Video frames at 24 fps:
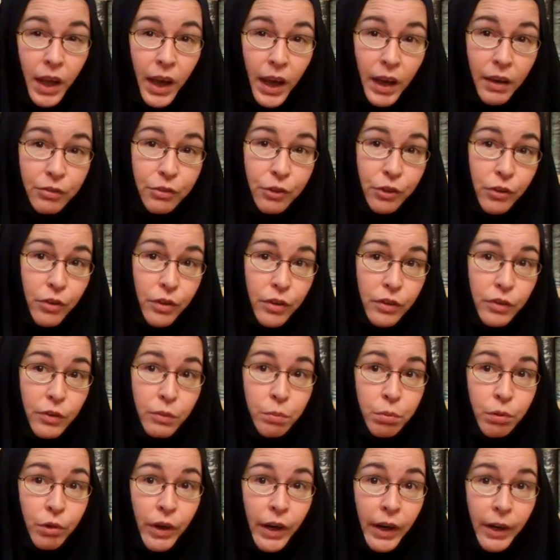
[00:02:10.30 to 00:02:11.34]
after this
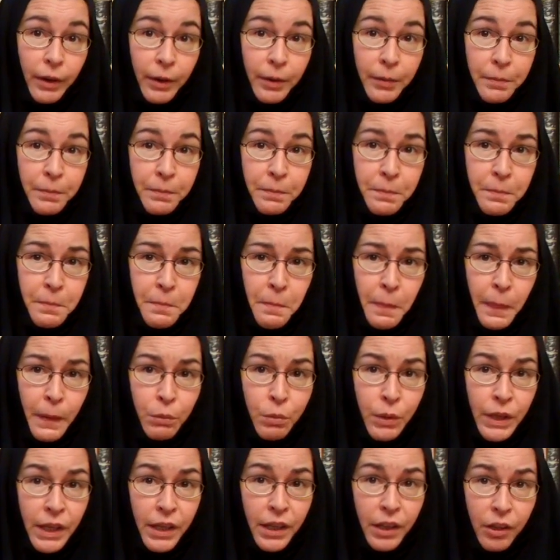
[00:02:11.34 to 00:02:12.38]
prayer,
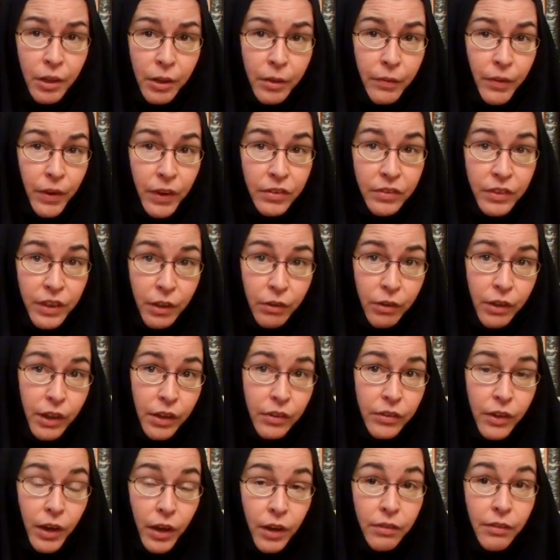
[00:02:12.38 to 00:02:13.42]
we hear a
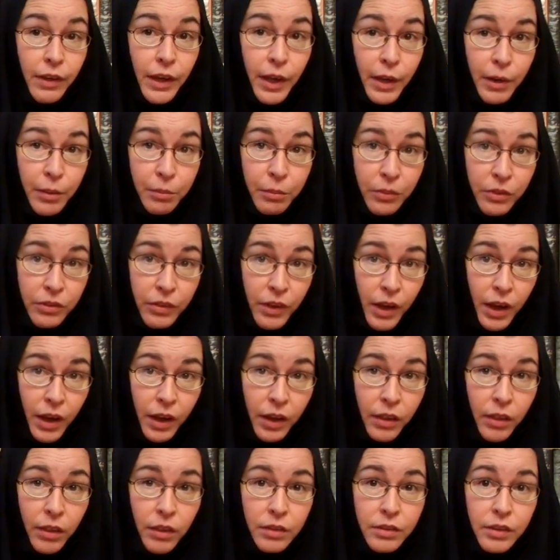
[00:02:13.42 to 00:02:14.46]
series of hymns
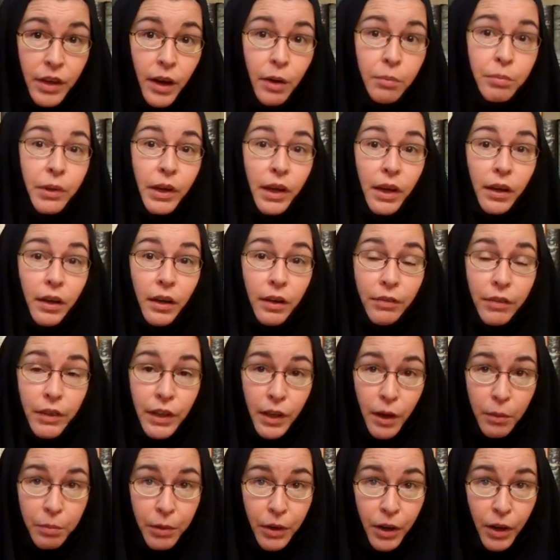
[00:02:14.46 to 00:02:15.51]
on the topic of
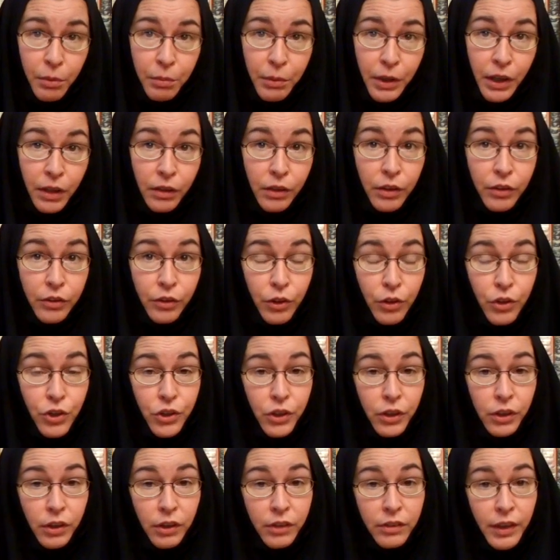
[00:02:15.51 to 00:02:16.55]
the upcoming
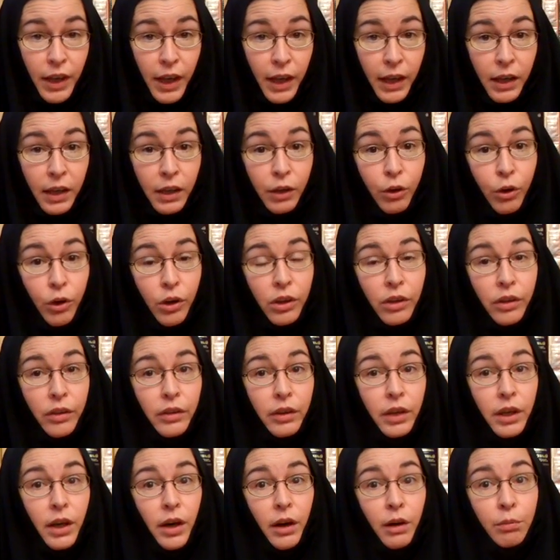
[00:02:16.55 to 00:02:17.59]
liturgical day called
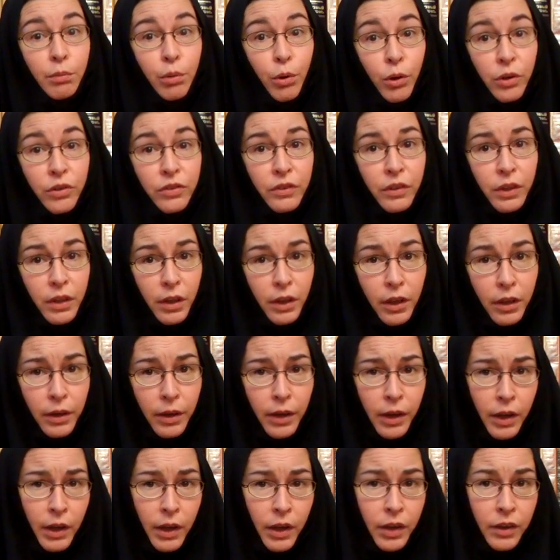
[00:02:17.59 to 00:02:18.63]
the Aposticha,
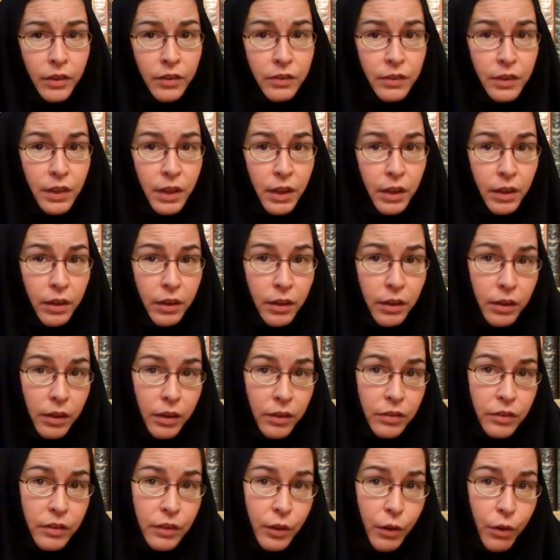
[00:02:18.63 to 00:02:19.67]
Stchiri na
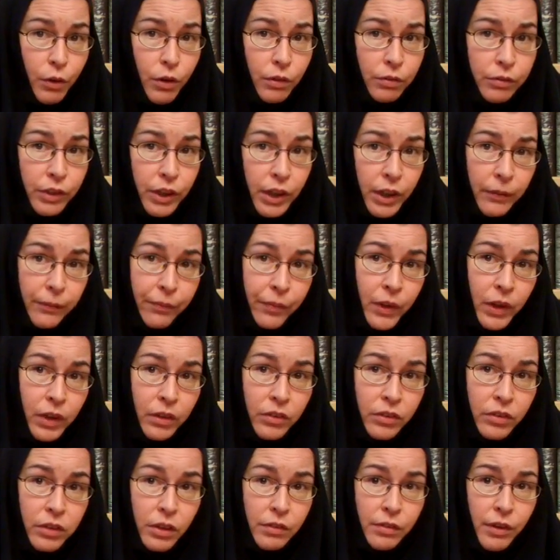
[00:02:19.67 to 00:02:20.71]
stichovne
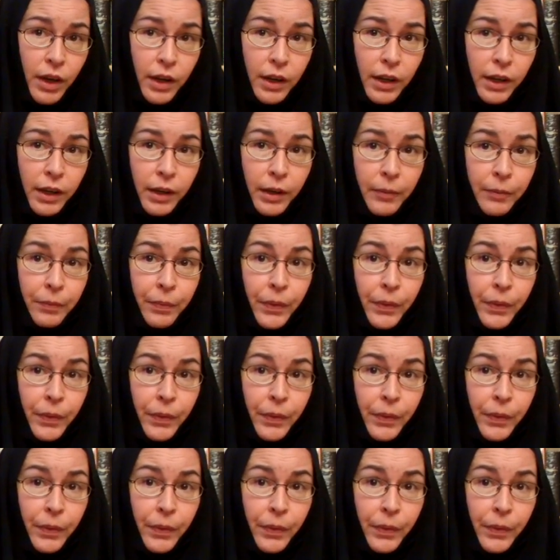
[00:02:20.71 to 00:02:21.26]
in Slavonic.